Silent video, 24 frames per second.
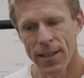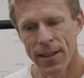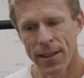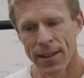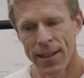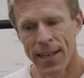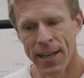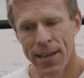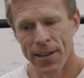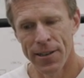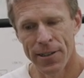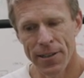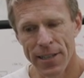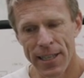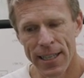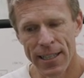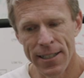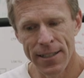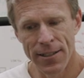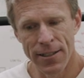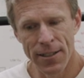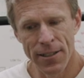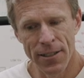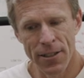there
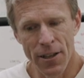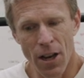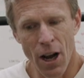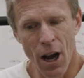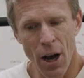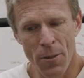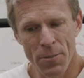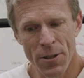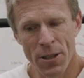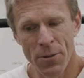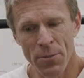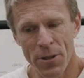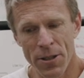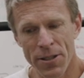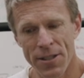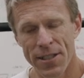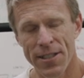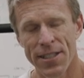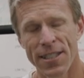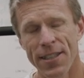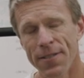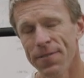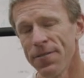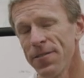is an optimal
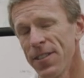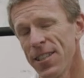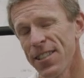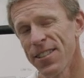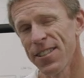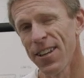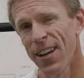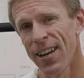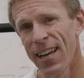stiffness